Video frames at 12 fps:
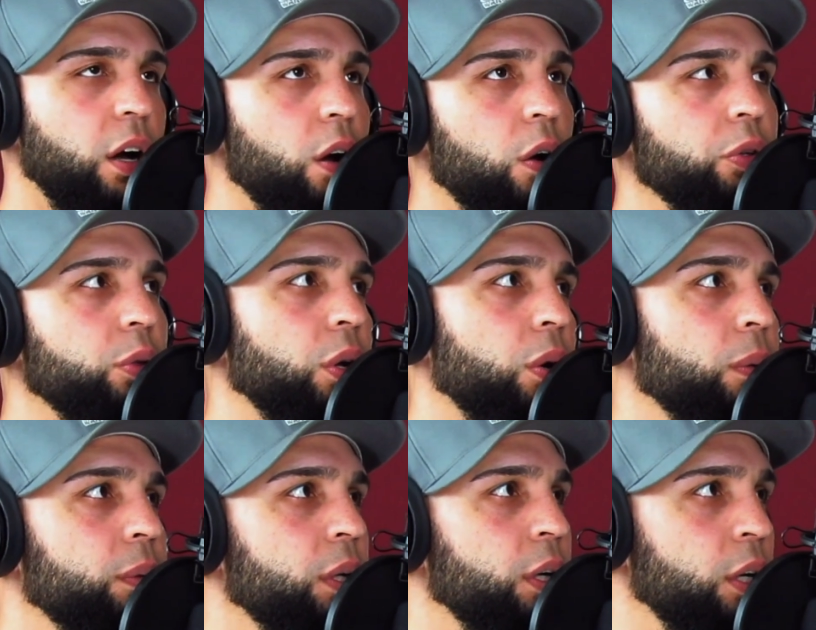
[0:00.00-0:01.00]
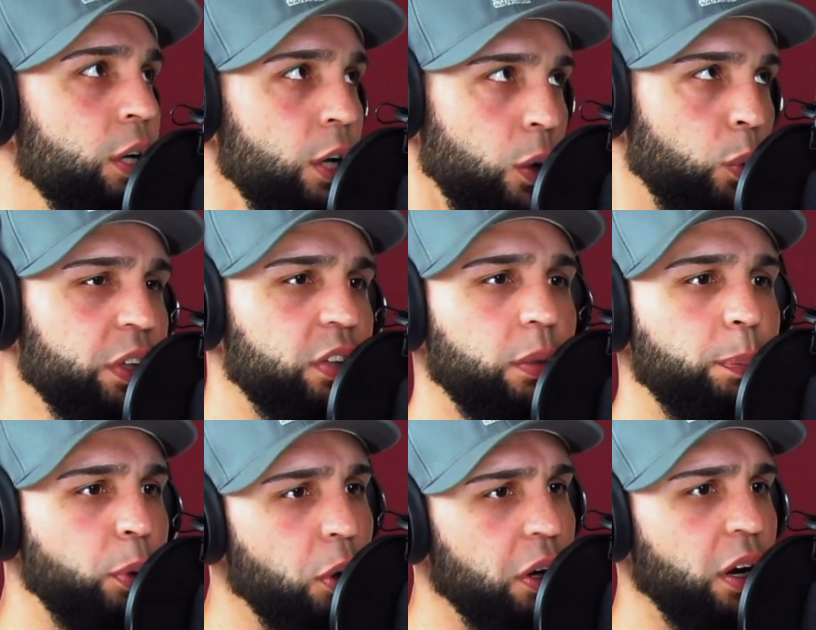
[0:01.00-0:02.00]
oh, we
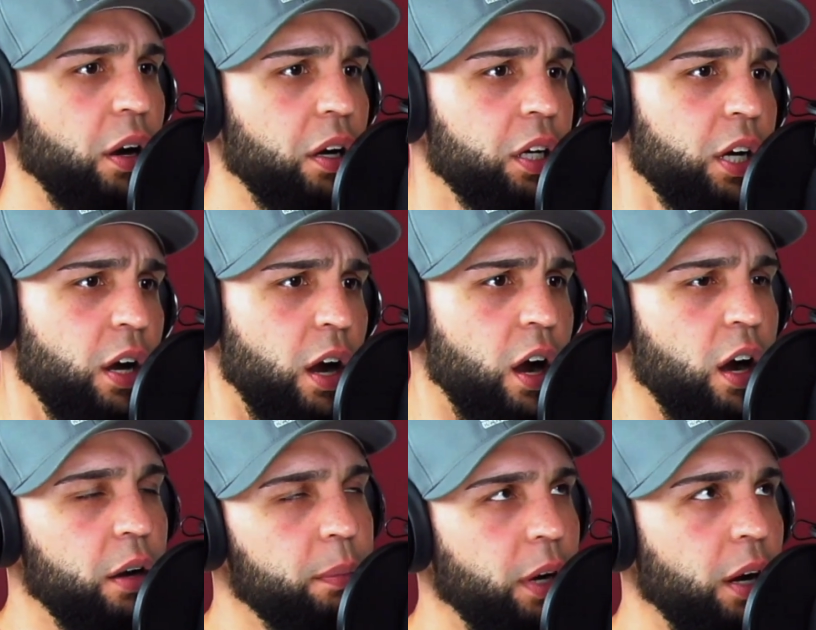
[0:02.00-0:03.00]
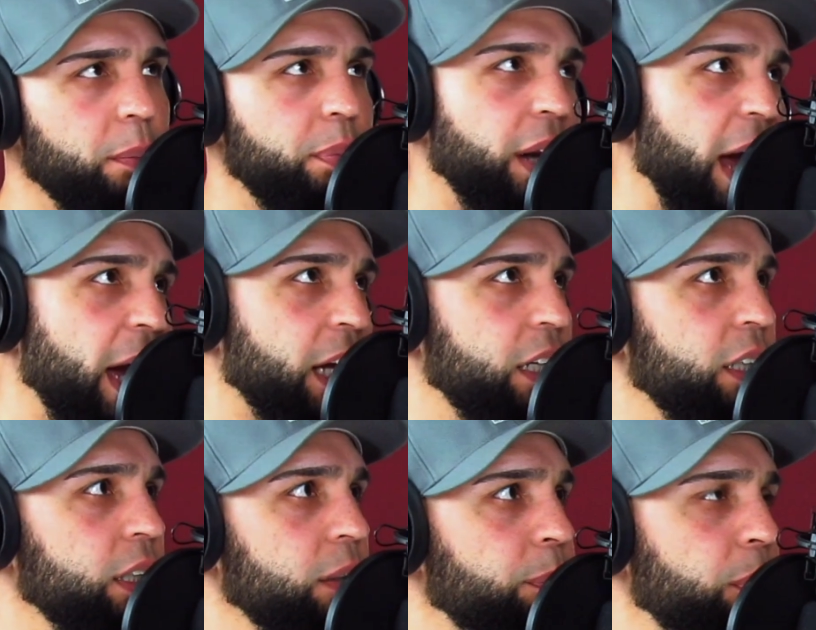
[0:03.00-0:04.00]
support our
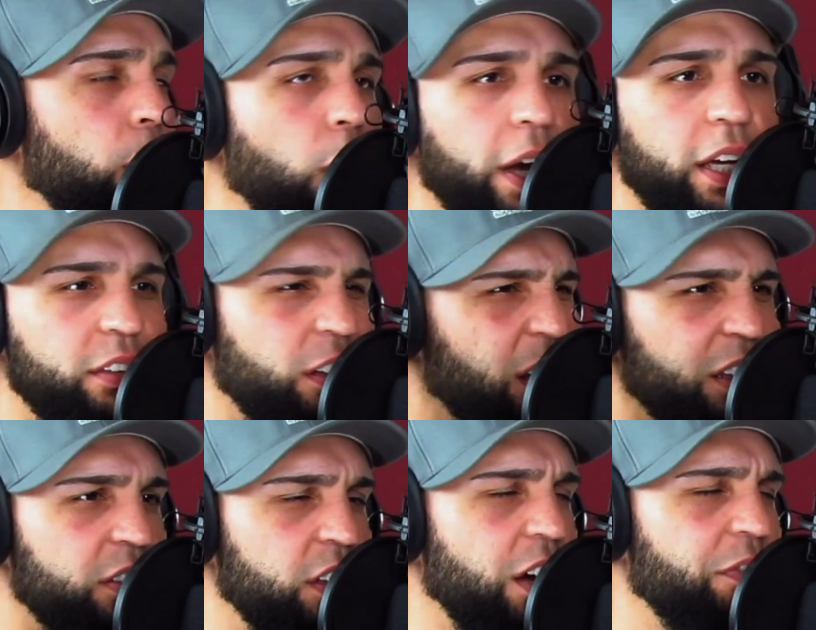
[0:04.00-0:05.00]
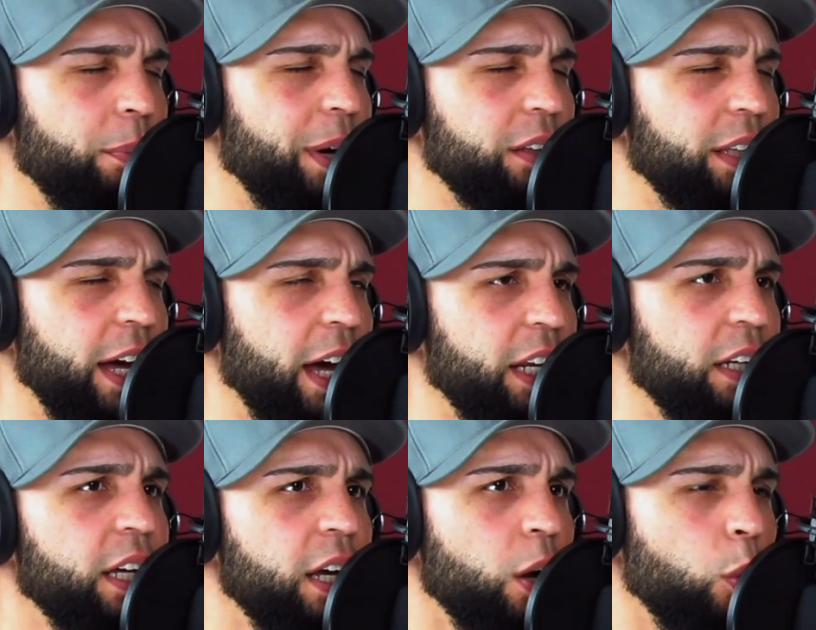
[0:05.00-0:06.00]
black employees and all this stuff about that, and
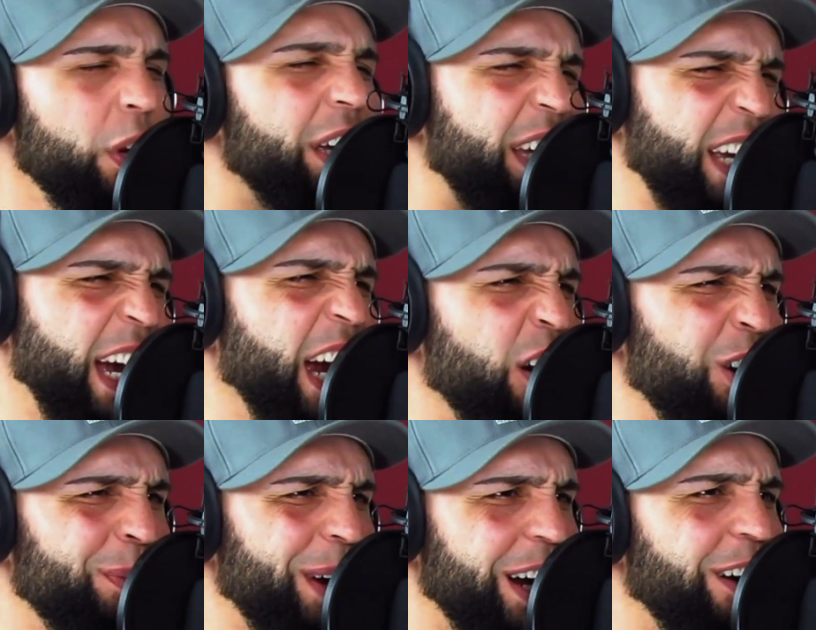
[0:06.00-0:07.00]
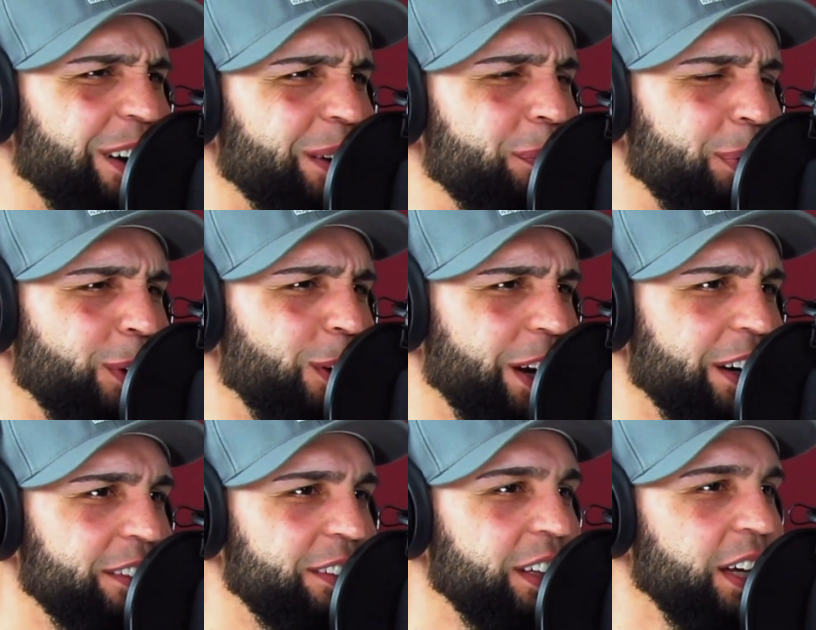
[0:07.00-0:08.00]
we care about our
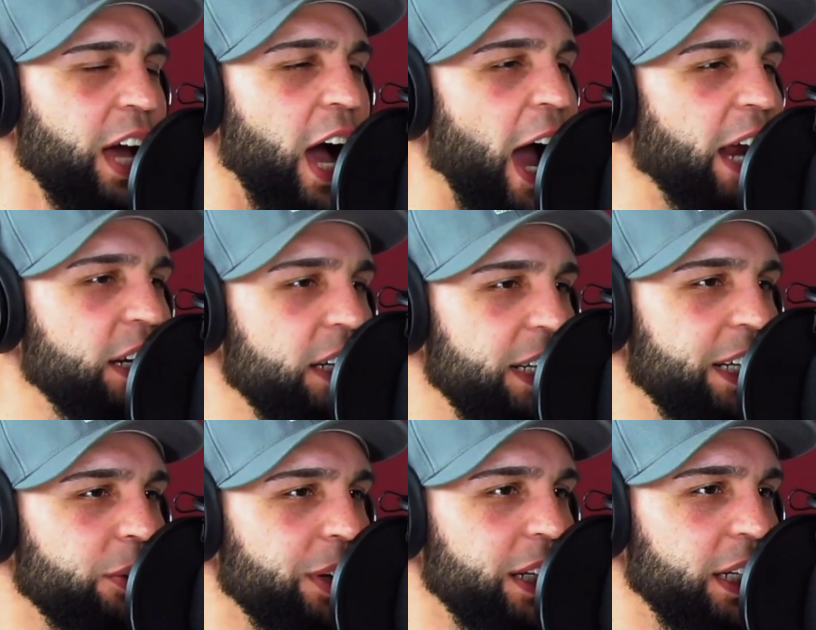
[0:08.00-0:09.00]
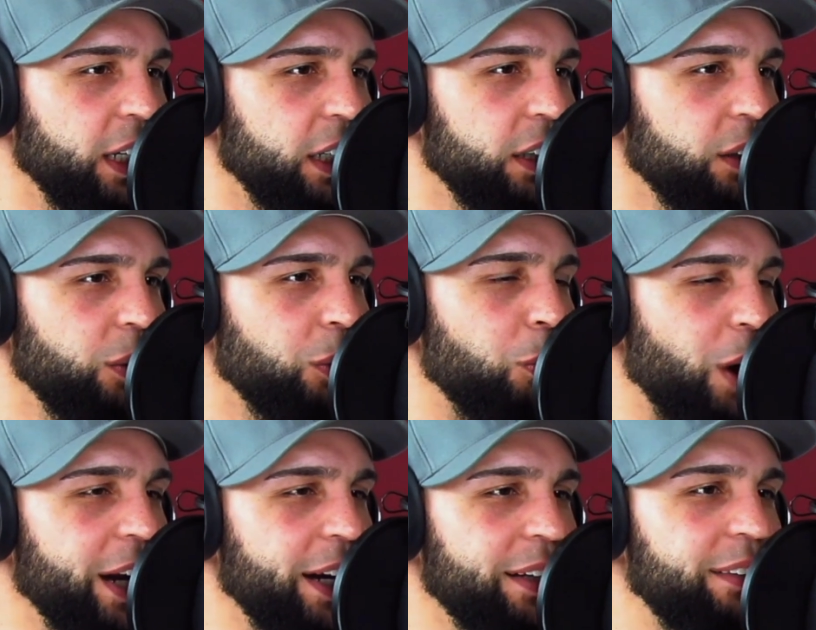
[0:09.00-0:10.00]
employers. I literally
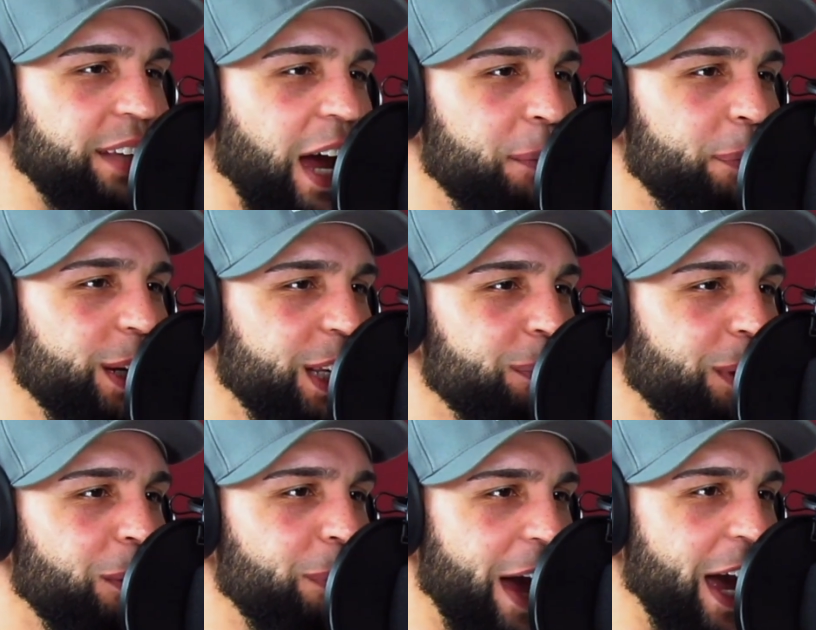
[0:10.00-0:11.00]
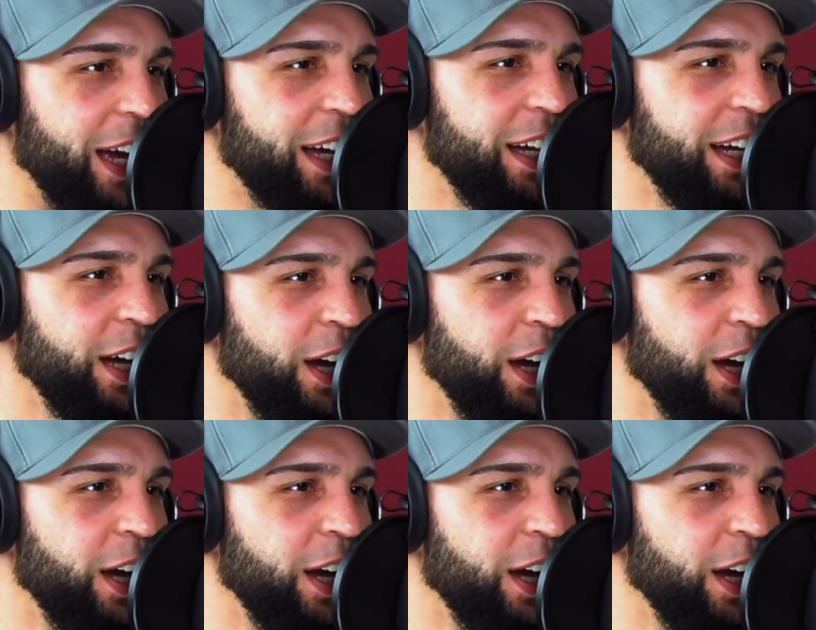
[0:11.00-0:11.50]
wanted to type an email back